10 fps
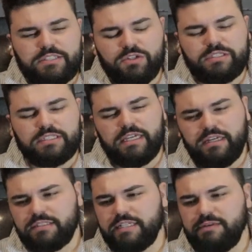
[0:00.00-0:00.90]
So to
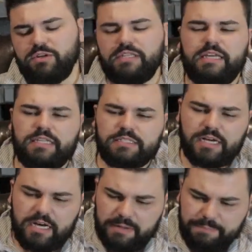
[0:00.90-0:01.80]
tell someone that it's
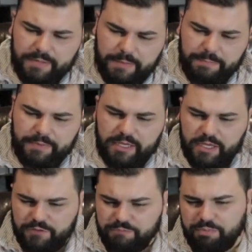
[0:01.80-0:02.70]
gotta be
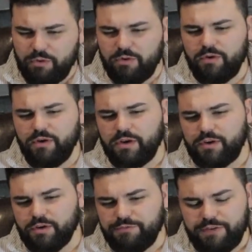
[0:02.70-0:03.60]
beef, pork,
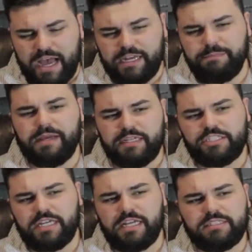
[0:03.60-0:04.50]
or fatty
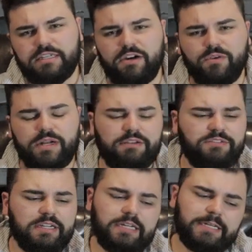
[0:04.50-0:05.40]
pancetta or
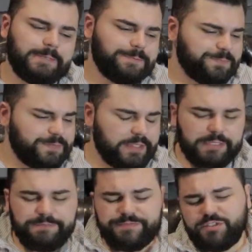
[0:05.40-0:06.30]
whatever,
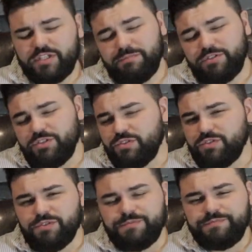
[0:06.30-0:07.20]
it's up to
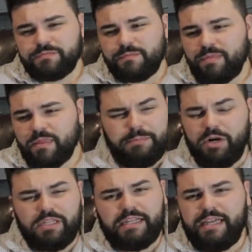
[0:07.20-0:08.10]
you. The
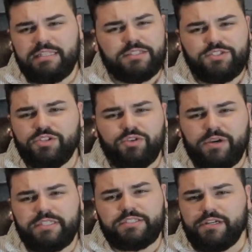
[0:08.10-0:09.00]
bolognese is your
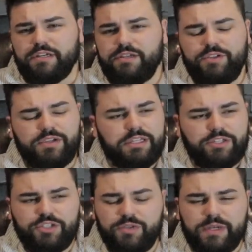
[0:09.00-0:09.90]
oyster. You can
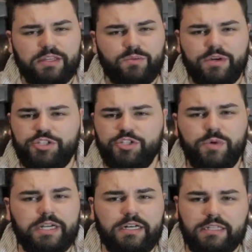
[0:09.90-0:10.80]
do with it what you
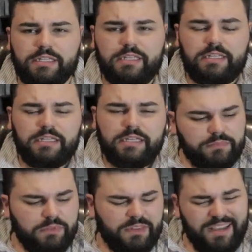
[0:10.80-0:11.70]
will.
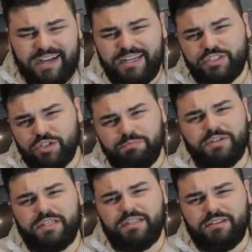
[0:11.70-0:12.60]
Don't
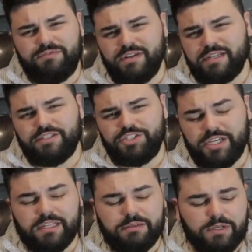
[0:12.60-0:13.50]
put any
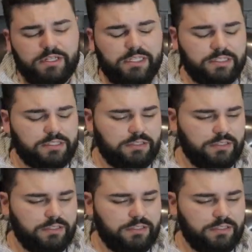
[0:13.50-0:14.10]
bacon in the bolognese.